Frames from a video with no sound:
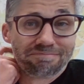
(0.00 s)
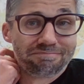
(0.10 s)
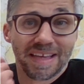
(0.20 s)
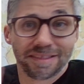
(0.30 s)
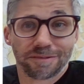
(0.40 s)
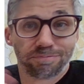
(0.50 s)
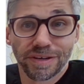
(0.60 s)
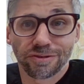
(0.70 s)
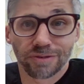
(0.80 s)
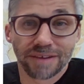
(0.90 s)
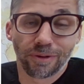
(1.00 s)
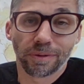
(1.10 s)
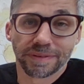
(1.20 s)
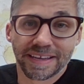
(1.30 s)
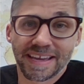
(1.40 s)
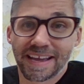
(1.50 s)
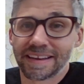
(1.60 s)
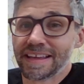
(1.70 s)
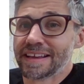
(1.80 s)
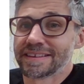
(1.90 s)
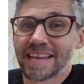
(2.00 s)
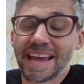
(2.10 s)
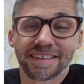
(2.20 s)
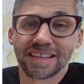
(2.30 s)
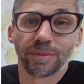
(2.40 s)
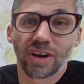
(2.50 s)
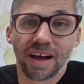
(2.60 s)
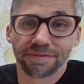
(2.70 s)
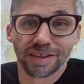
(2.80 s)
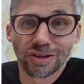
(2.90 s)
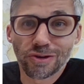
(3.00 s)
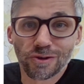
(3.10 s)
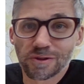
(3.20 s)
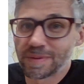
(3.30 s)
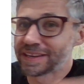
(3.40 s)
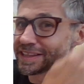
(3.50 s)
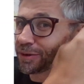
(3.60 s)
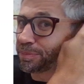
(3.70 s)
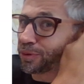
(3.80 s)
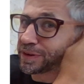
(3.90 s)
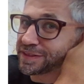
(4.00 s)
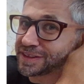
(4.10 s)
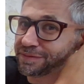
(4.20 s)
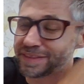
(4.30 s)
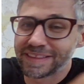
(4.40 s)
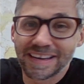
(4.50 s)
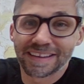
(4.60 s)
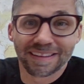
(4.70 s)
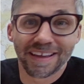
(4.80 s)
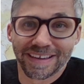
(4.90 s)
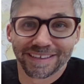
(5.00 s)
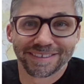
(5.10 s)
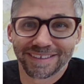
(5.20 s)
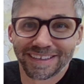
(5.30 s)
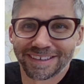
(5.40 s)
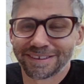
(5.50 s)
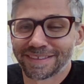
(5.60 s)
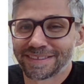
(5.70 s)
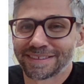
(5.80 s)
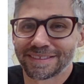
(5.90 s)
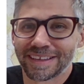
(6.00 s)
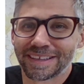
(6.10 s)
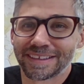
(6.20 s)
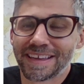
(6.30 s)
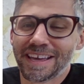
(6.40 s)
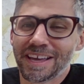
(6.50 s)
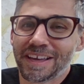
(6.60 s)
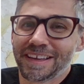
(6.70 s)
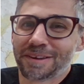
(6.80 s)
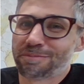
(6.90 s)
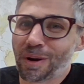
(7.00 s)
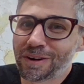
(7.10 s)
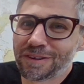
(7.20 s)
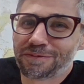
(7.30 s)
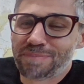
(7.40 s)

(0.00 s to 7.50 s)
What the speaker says: That's pretty straightforward. They can't take someone off the news because they reported stuff that they didn't like. It's like part of